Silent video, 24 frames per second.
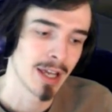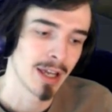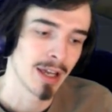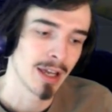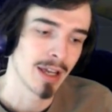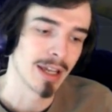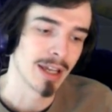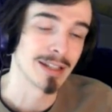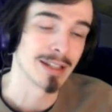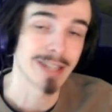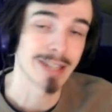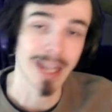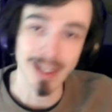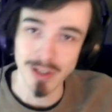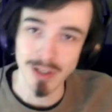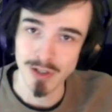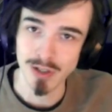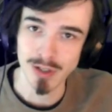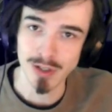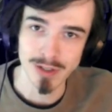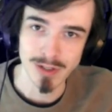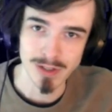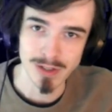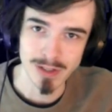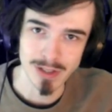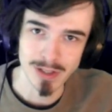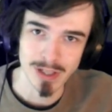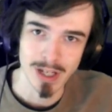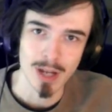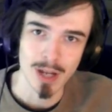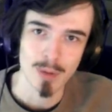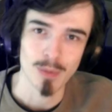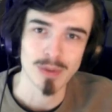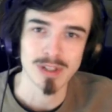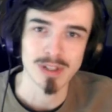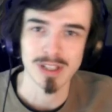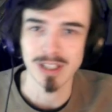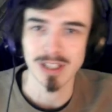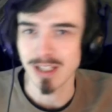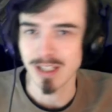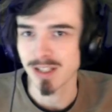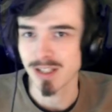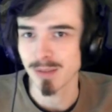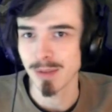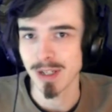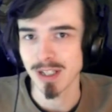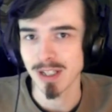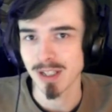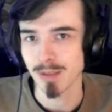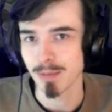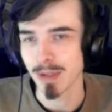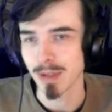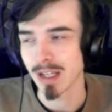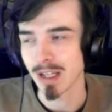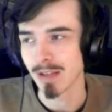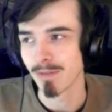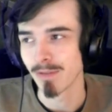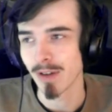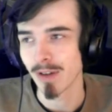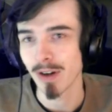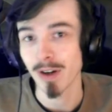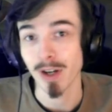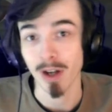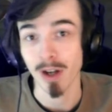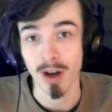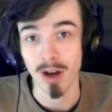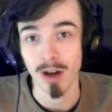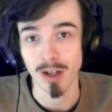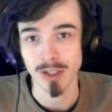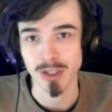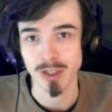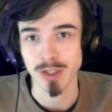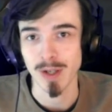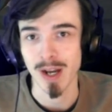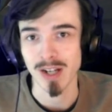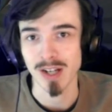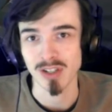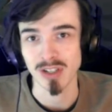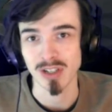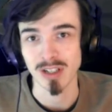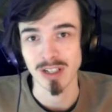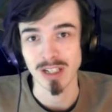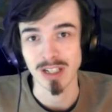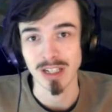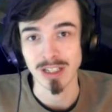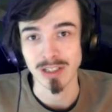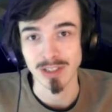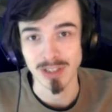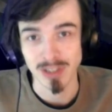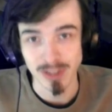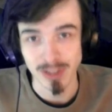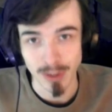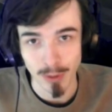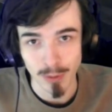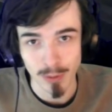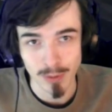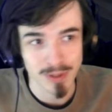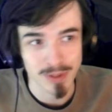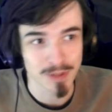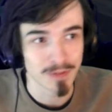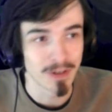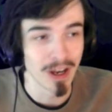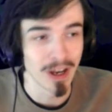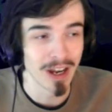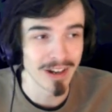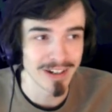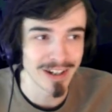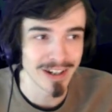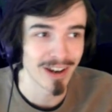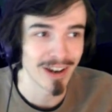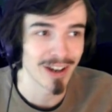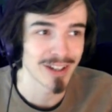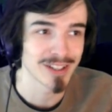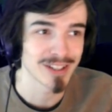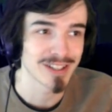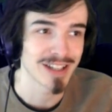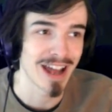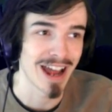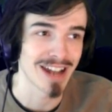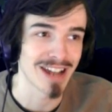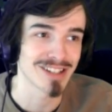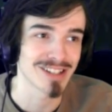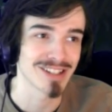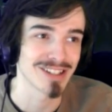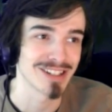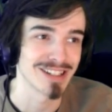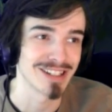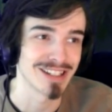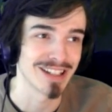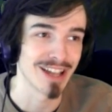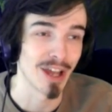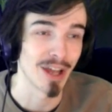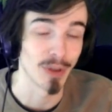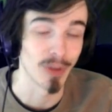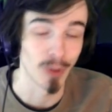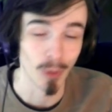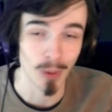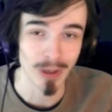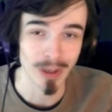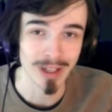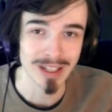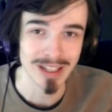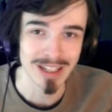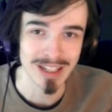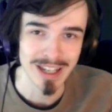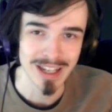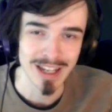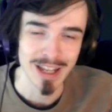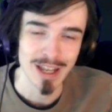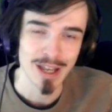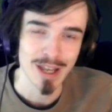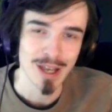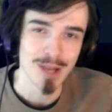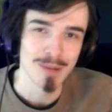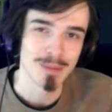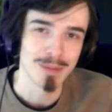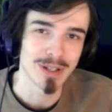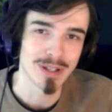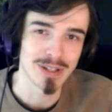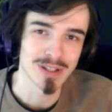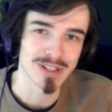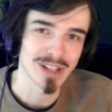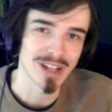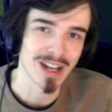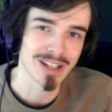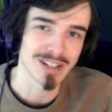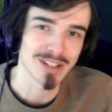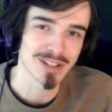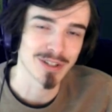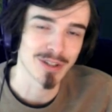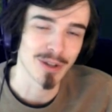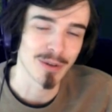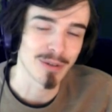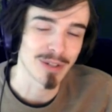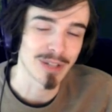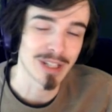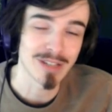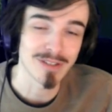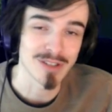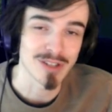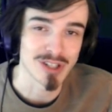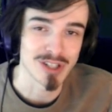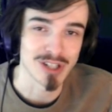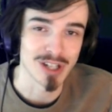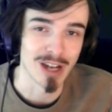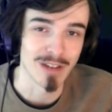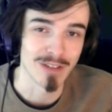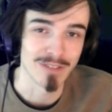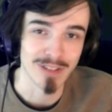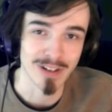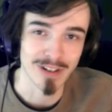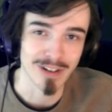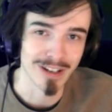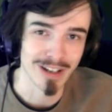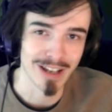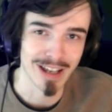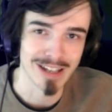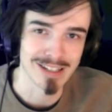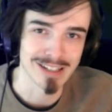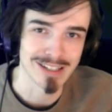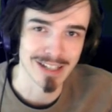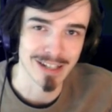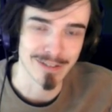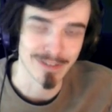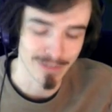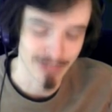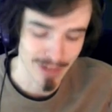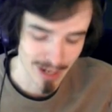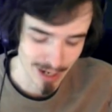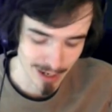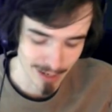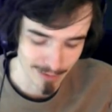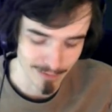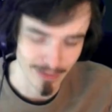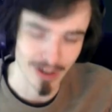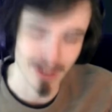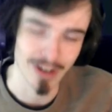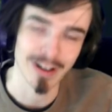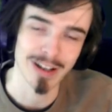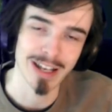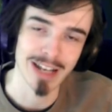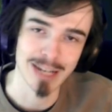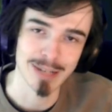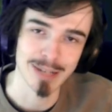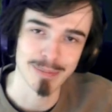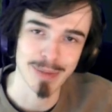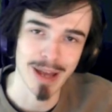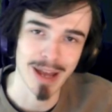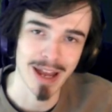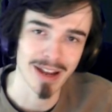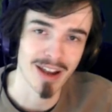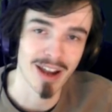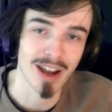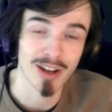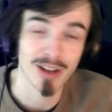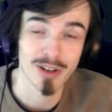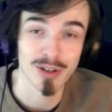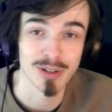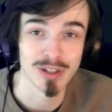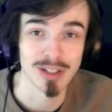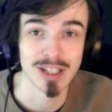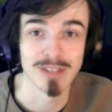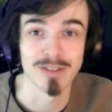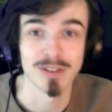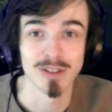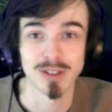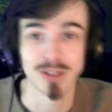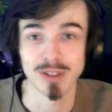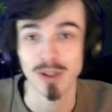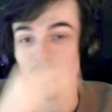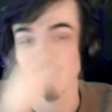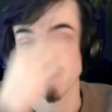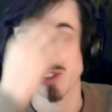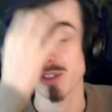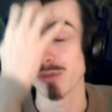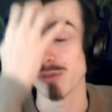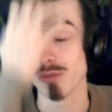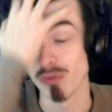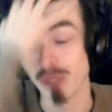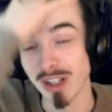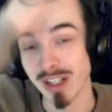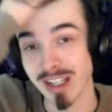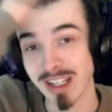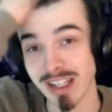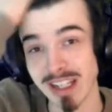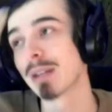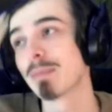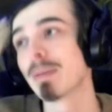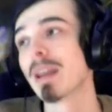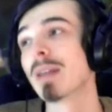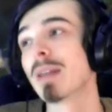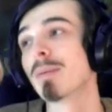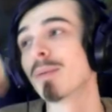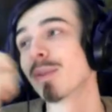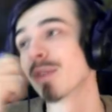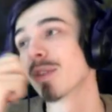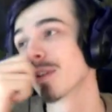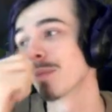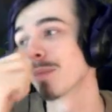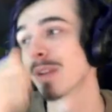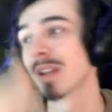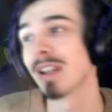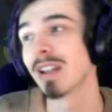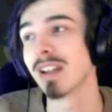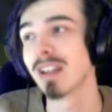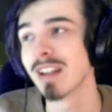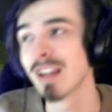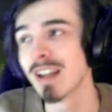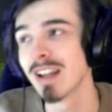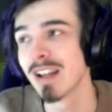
intentions, which leads me to be very hard to actually insult, very hard to actually annoy, because I just don't give a shit. I'm very laissez-faire, I'm very laid back. I couldn't give a toss, really. People can be